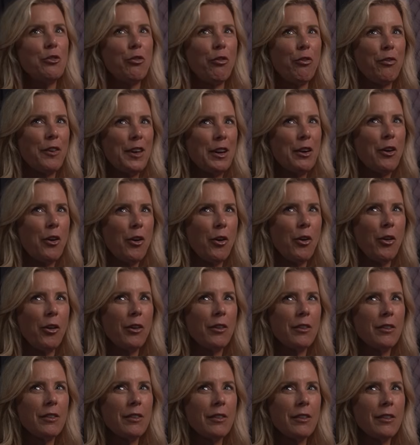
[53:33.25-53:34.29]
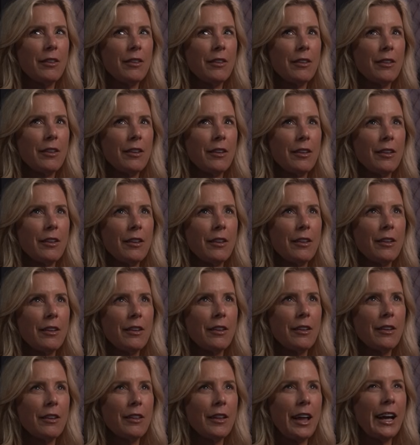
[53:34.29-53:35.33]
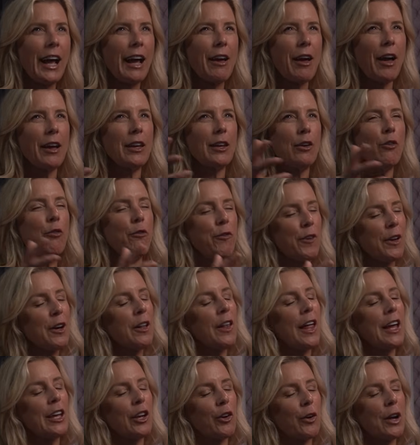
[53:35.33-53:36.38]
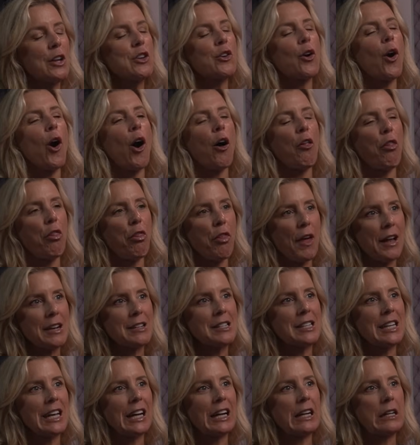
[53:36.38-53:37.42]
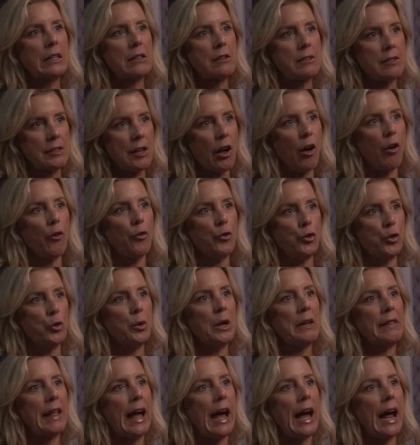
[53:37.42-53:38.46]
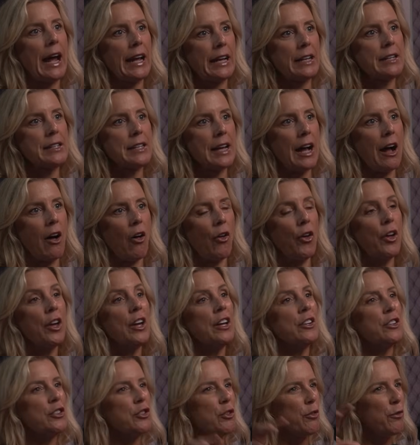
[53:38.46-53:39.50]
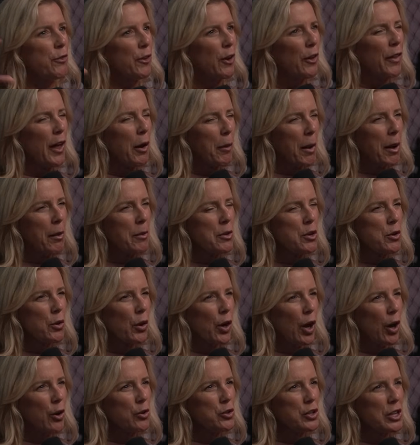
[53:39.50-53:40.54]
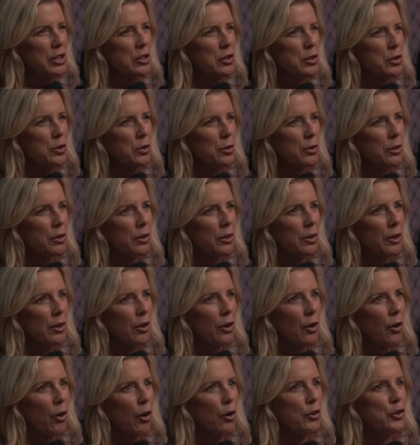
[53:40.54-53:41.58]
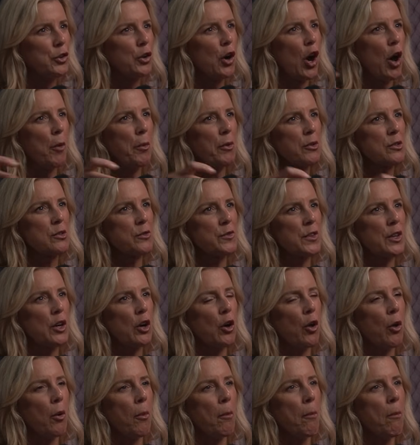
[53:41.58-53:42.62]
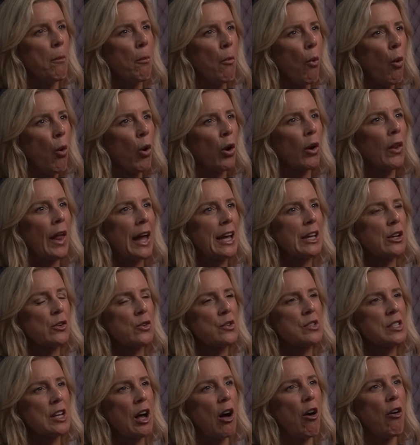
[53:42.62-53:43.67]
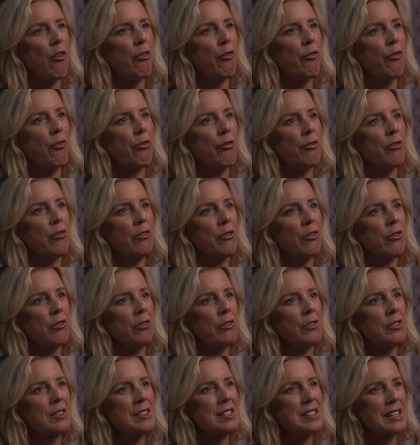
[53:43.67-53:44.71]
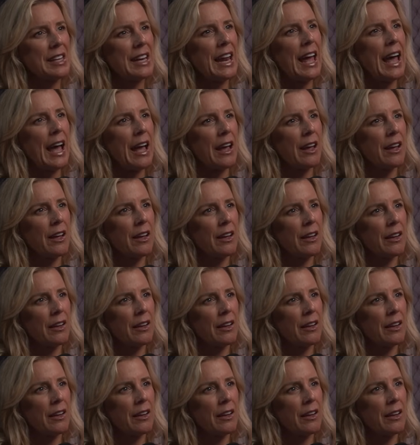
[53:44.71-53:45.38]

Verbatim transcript: feel like I? You feel like you're in your authentic self doing that. I can tell. Mm. Did you feel that way when you were coaching too, or do you almost feel more like yourself today?